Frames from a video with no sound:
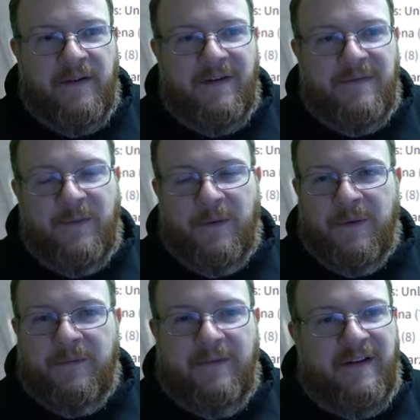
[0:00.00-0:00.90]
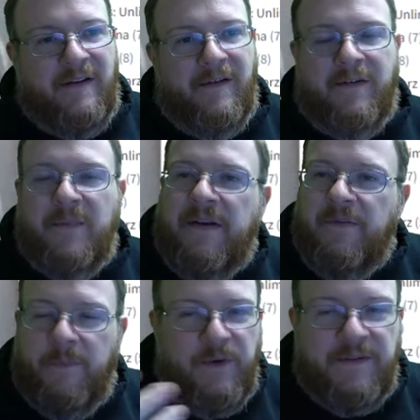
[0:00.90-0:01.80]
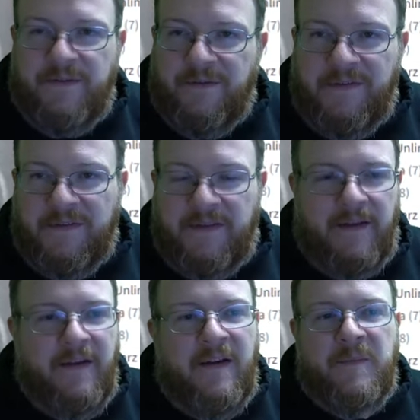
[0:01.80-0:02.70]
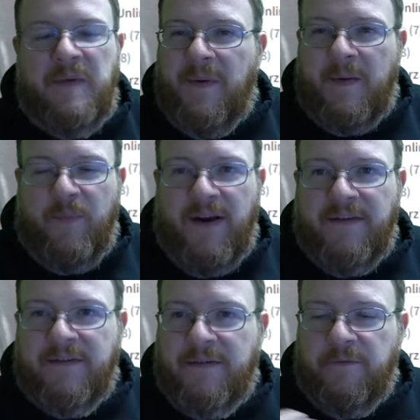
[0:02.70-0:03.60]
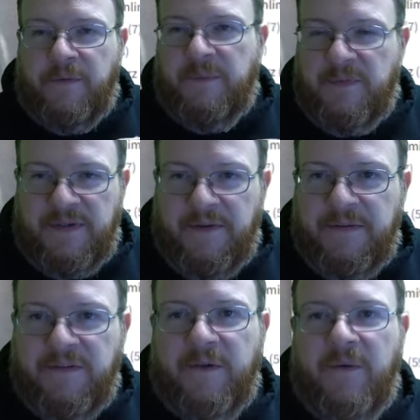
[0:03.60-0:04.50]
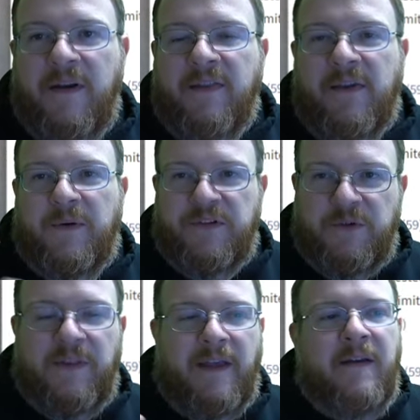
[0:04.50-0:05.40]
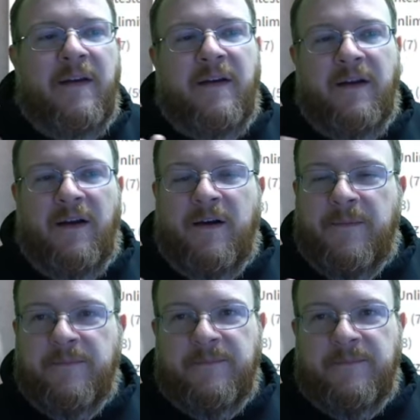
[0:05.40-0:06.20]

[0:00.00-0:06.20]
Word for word: for uh, competitive reasons and things like that. Maybe my price is different from somebody else's, so they don't want to show that. Um,